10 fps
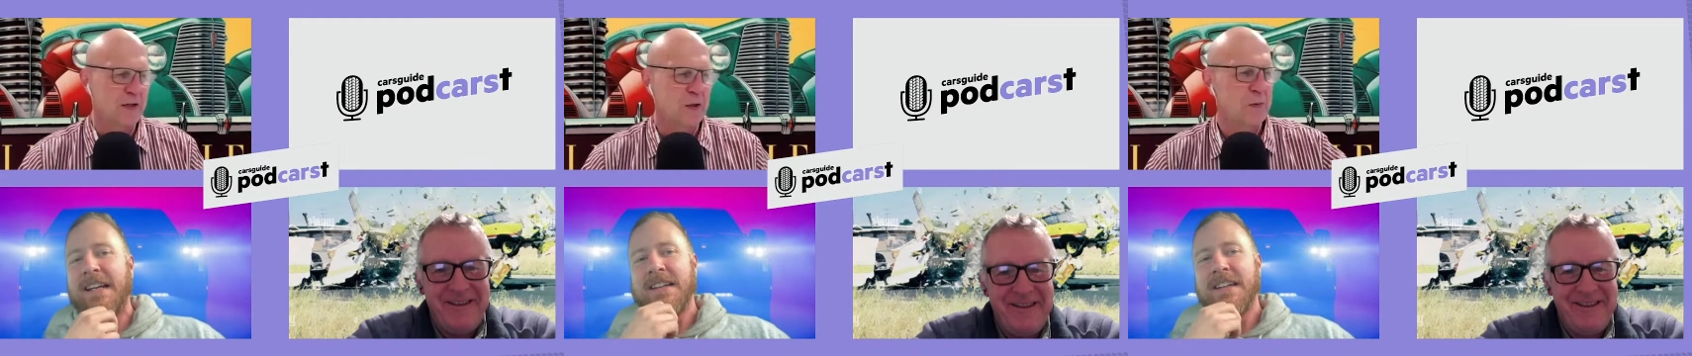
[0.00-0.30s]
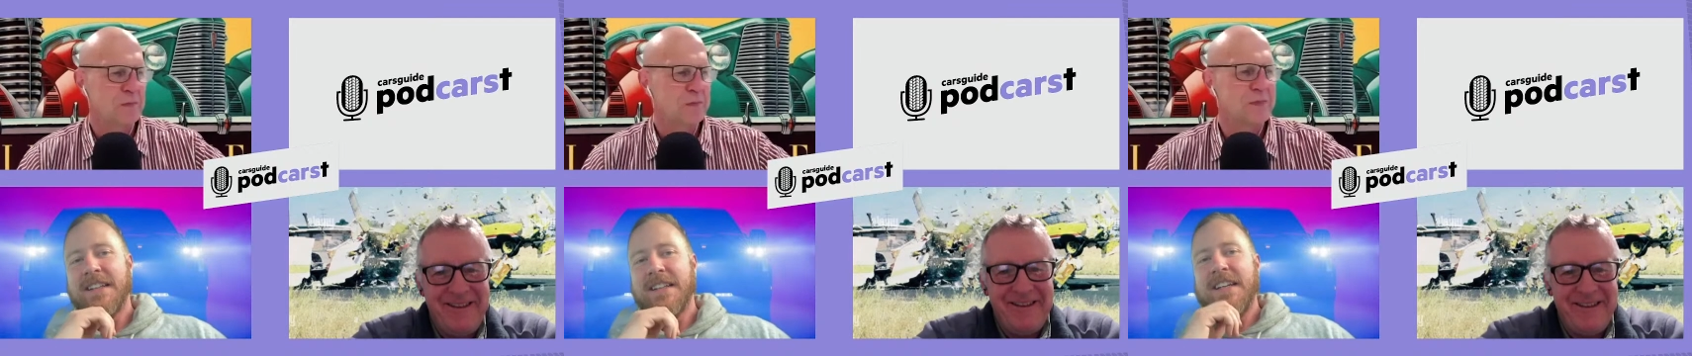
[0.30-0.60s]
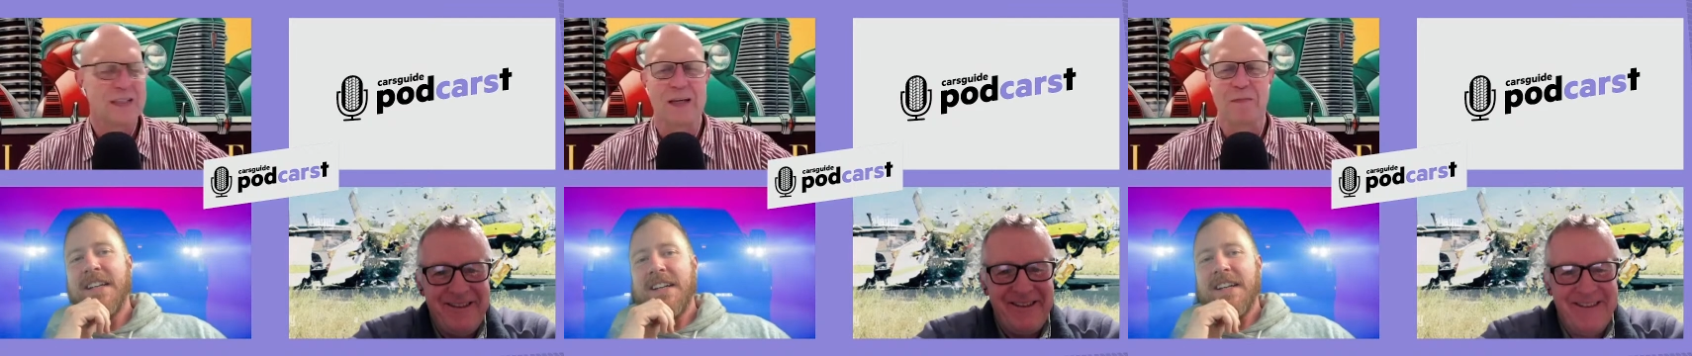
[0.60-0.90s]
Speaker 1: call.
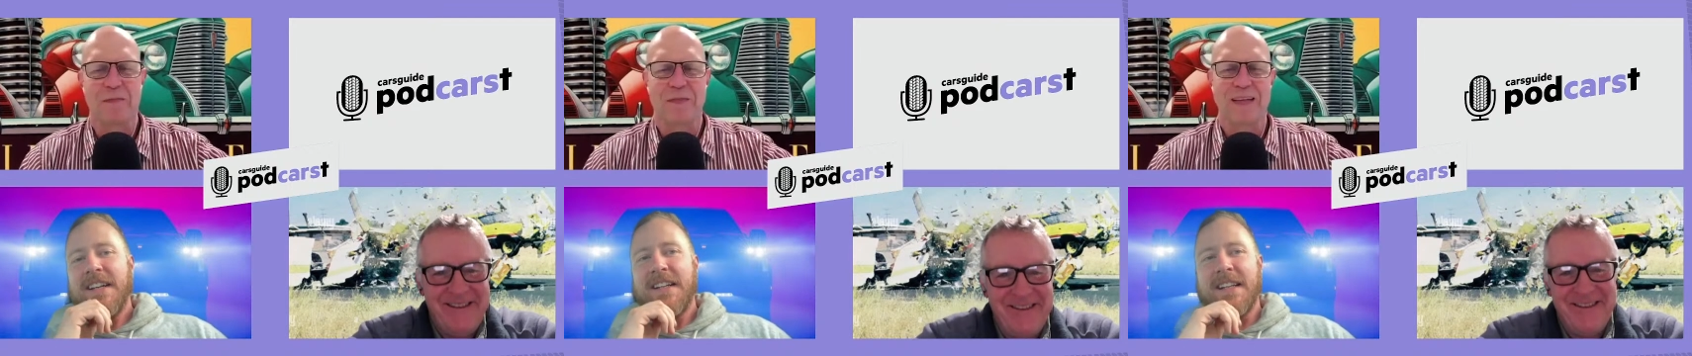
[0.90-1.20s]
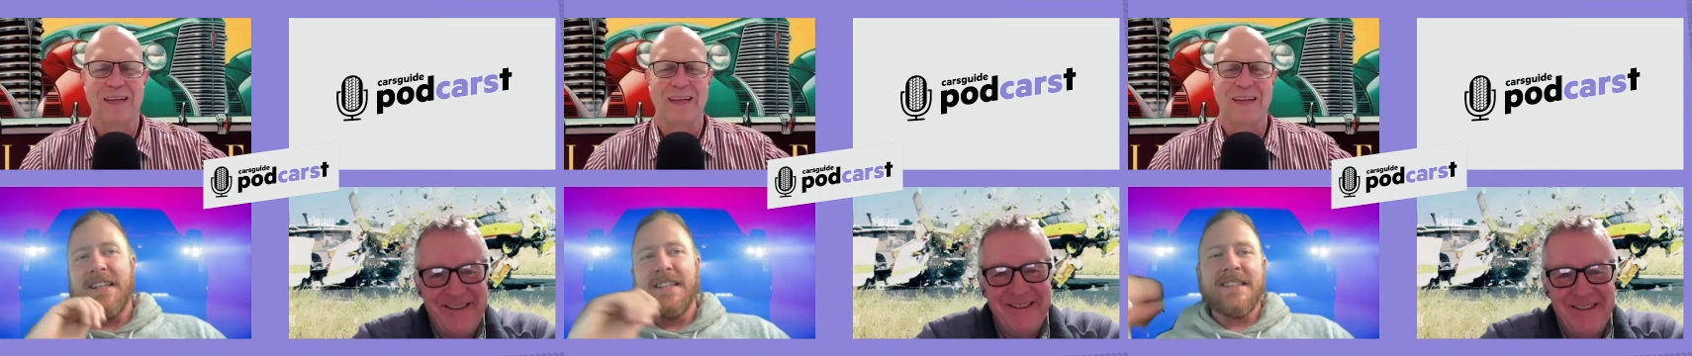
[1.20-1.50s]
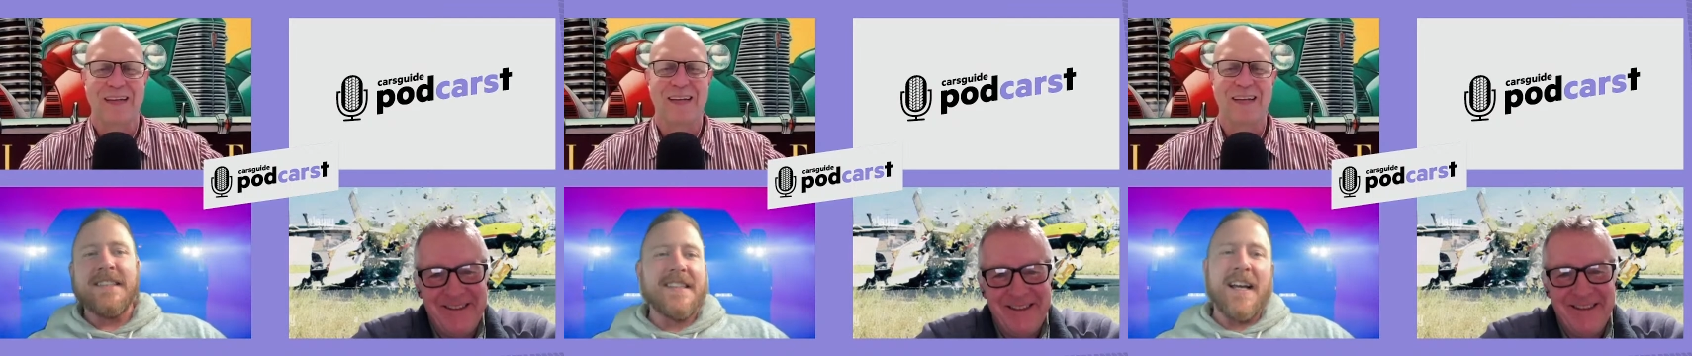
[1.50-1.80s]
Yeah. This
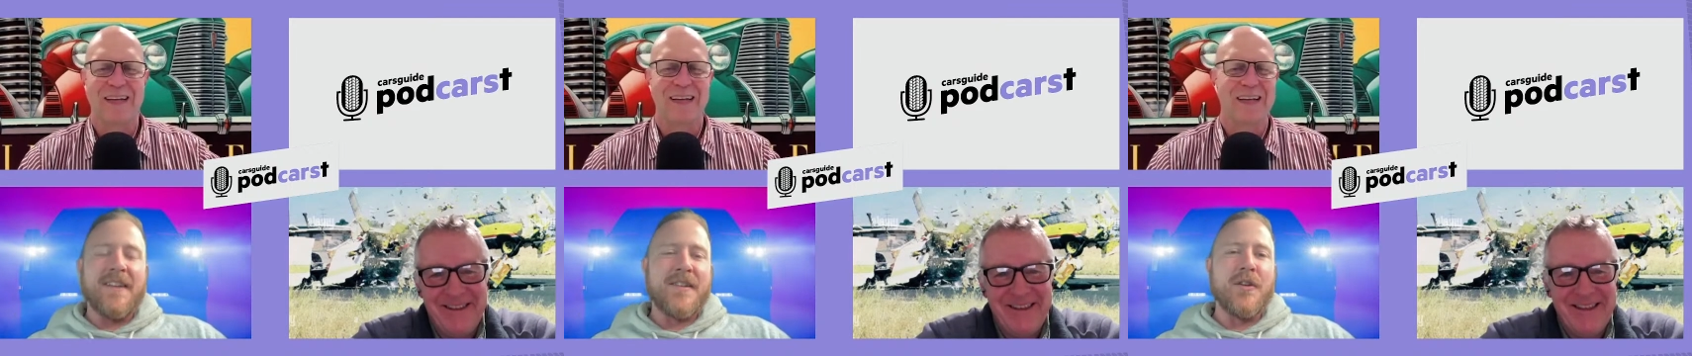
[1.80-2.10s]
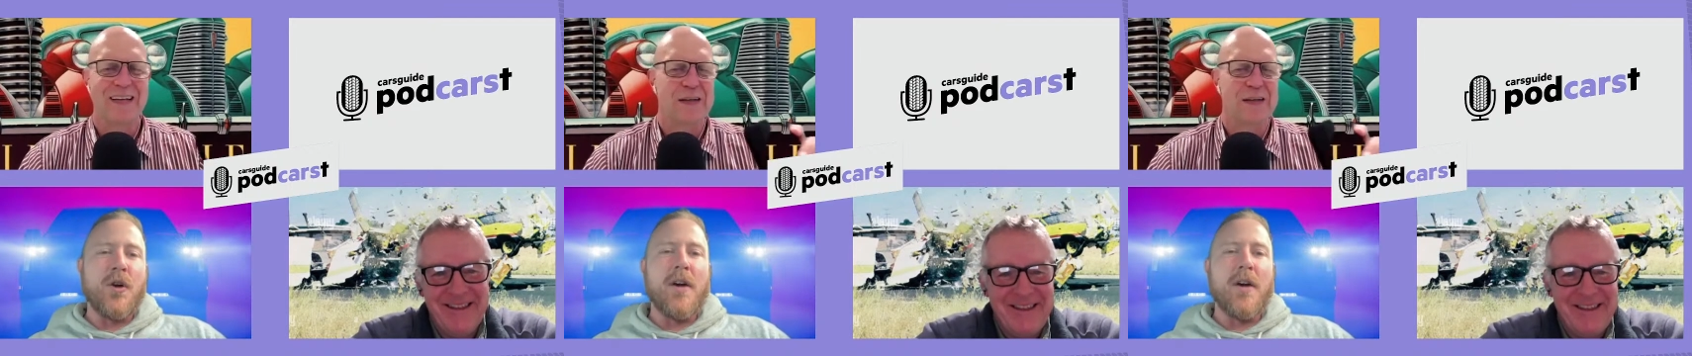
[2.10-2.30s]
is, uh, so look, I,